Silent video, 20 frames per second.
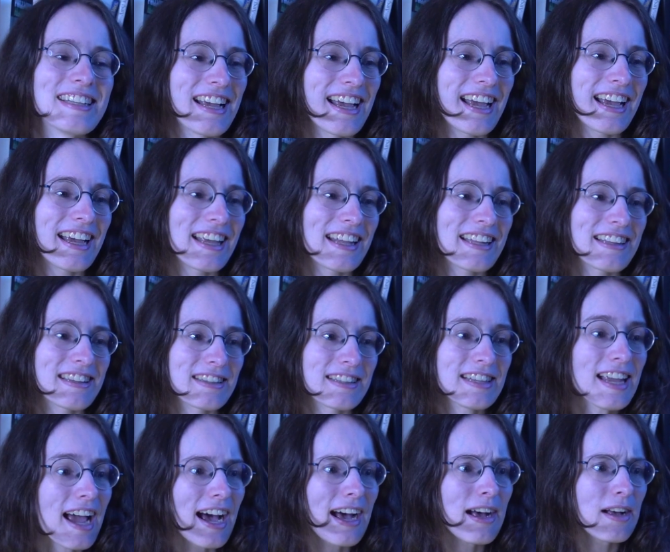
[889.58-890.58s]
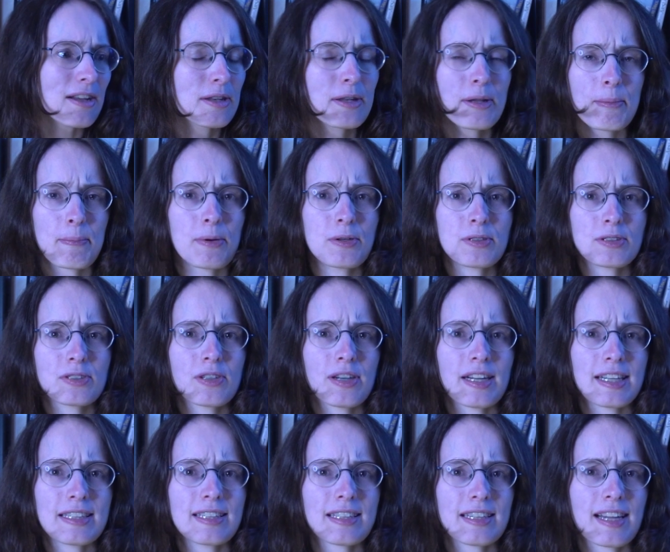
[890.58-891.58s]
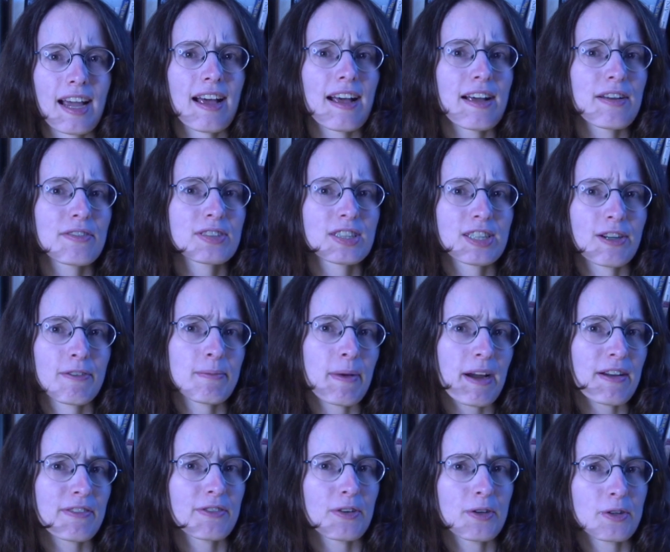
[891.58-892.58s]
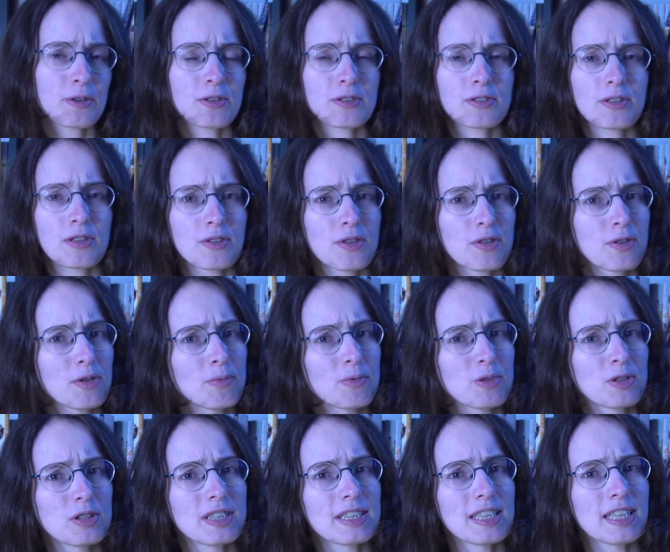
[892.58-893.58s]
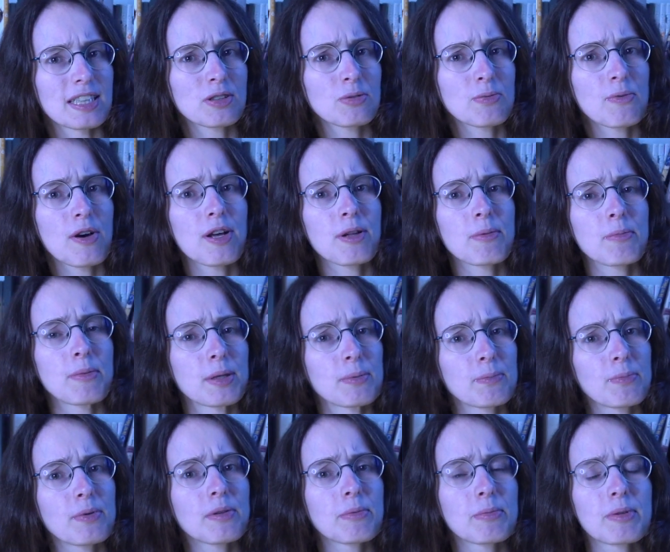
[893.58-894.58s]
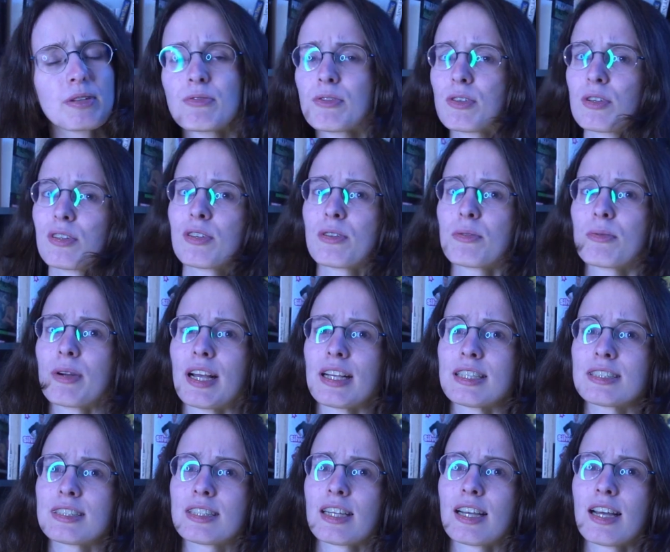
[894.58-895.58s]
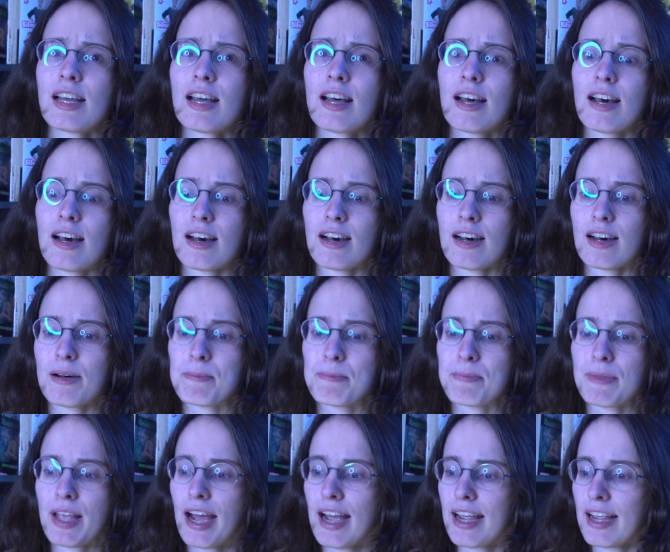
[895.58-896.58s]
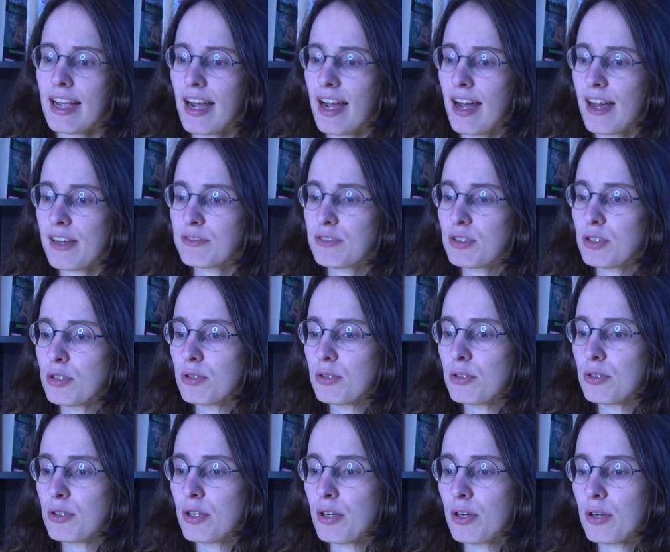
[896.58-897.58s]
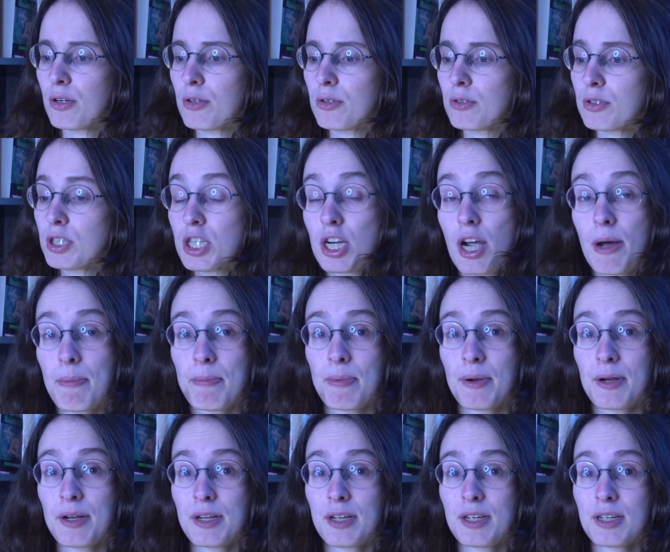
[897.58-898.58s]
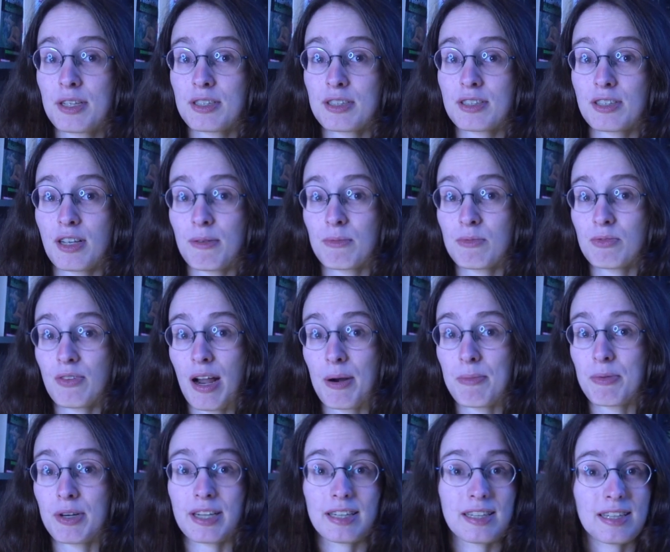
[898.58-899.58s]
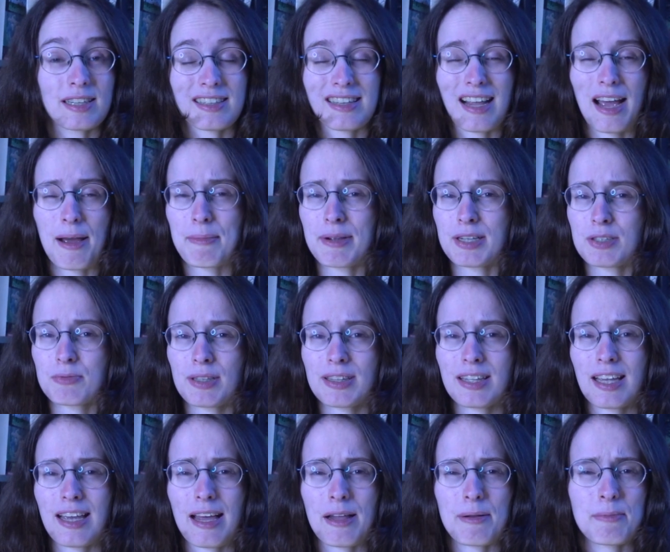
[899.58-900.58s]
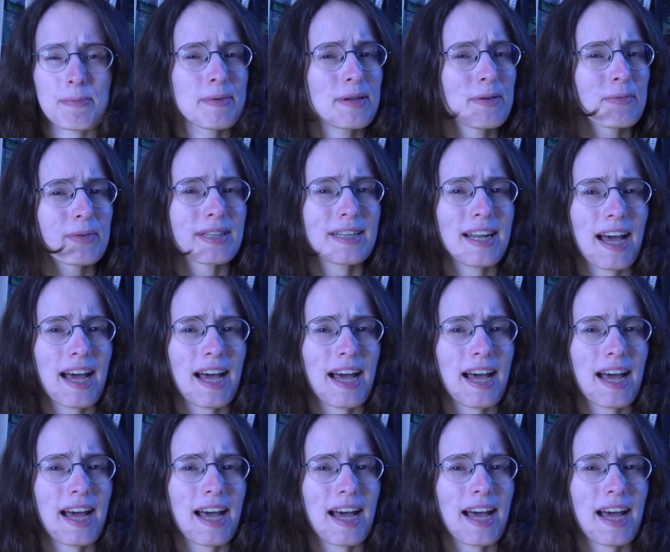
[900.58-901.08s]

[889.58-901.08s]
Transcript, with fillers: and yeah in the personal I think I have shifted my focus on the WCS one but probably for the rest um, I have to go shop some fabric Damit would help me with